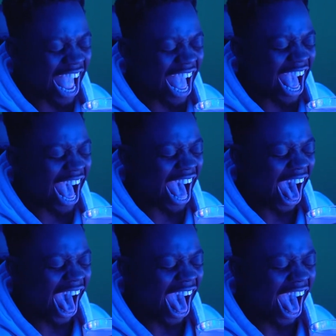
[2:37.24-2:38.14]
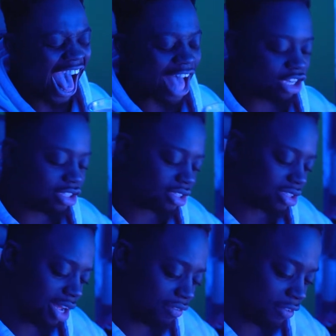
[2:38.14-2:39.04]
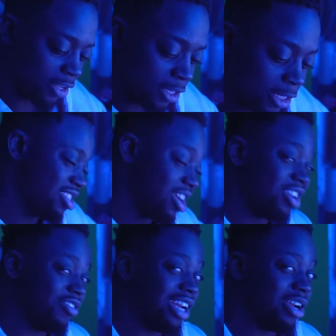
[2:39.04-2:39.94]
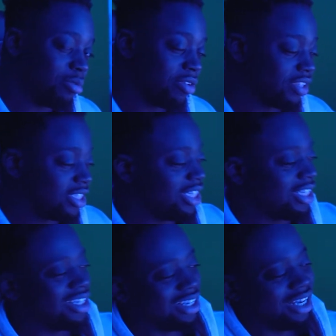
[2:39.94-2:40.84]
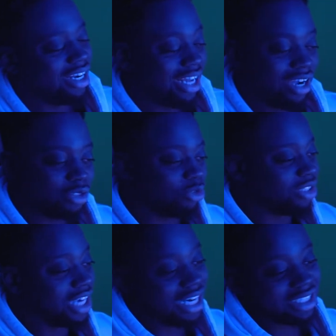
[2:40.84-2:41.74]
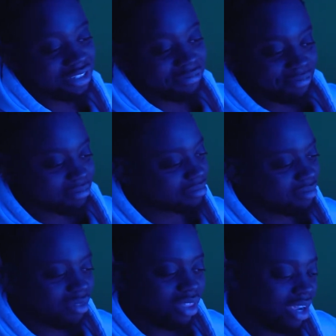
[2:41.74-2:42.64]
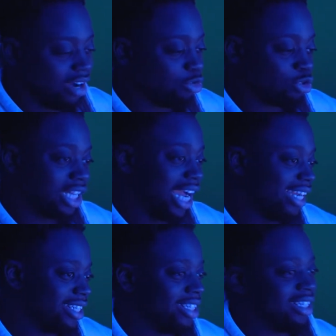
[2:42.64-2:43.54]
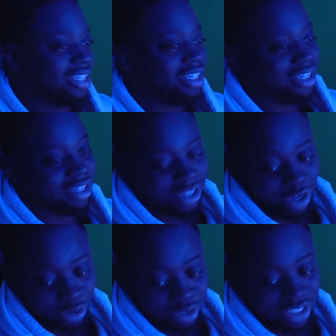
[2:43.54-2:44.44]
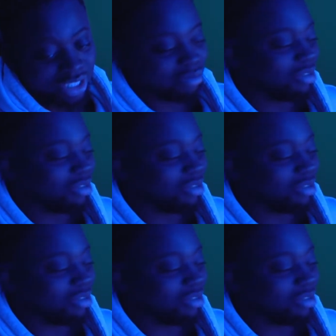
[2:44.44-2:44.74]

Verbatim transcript: ah, good stuff starting to feel a little bit fatigued like I told you guys I feel tired then I go sleep